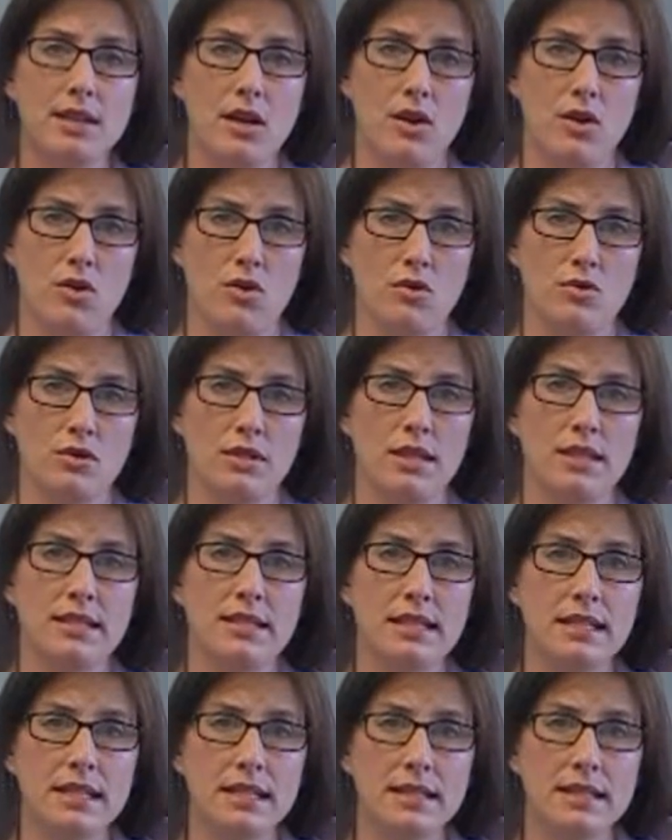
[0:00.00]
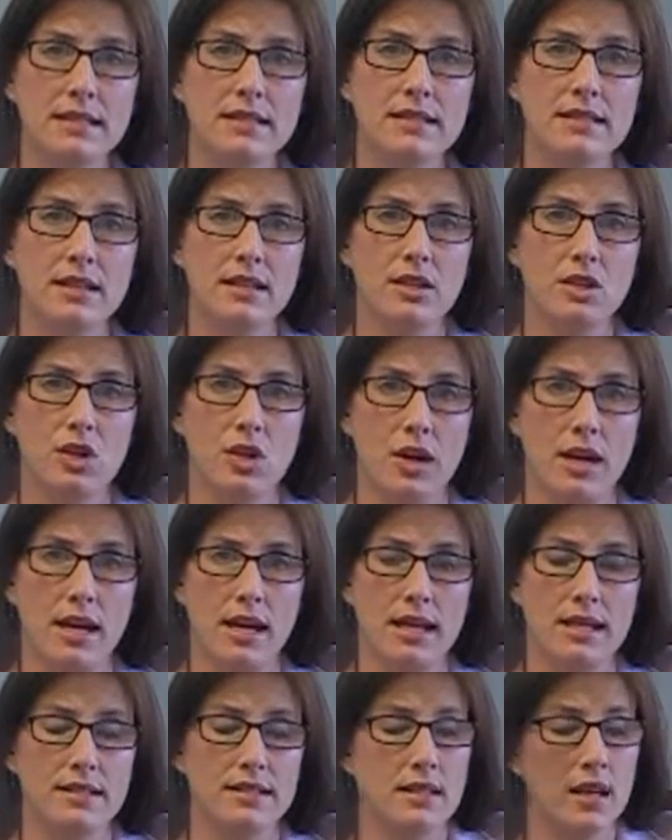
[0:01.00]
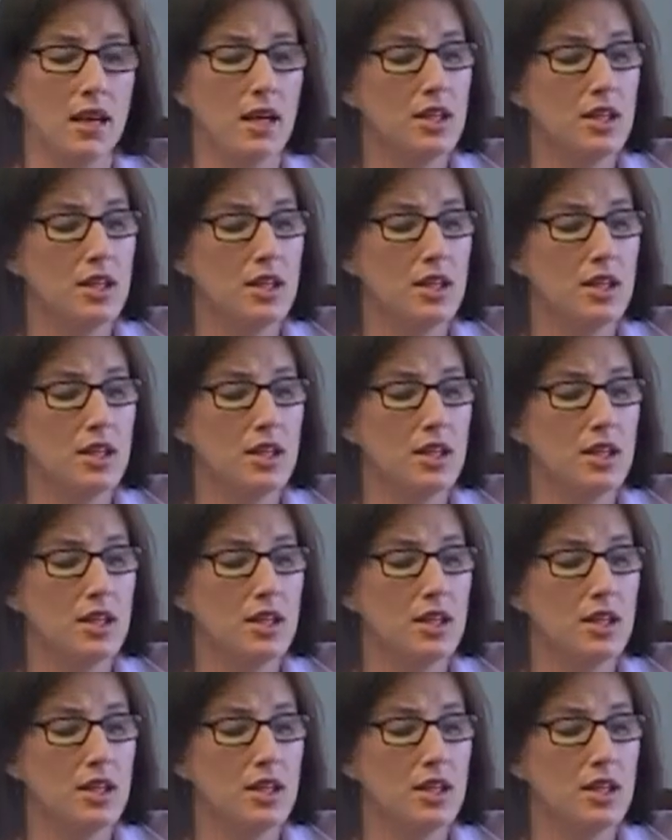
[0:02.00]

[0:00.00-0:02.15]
on attendance and grades,